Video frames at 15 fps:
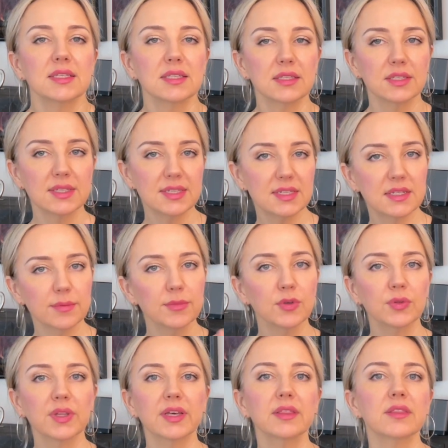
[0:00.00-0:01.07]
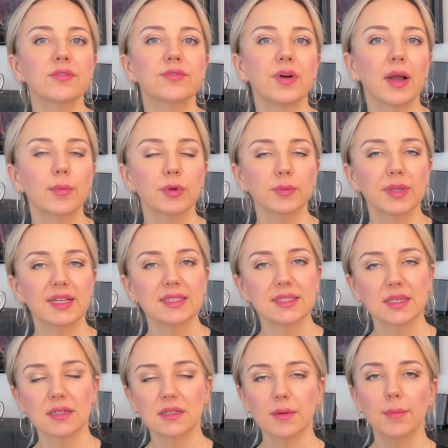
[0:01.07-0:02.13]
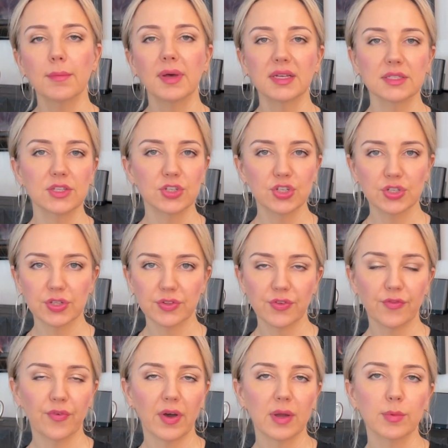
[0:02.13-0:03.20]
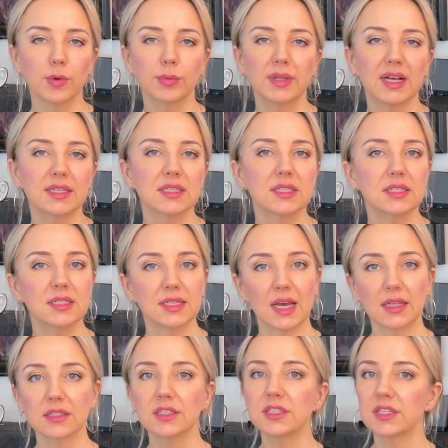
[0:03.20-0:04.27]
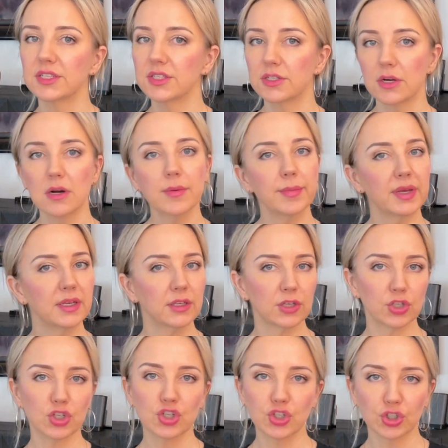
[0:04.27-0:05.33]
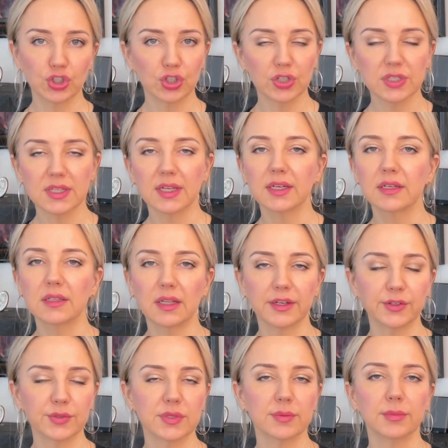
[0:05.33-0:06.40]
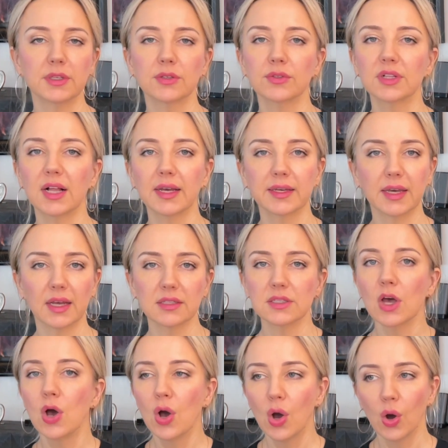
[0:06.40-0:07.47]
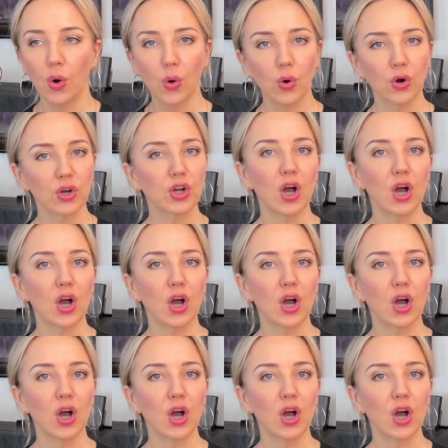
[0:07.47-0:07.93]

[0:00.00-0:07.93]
stimulate the fibroblast, send a message to the fibroblast to tell it to start making sugars like glycosaminoglycans or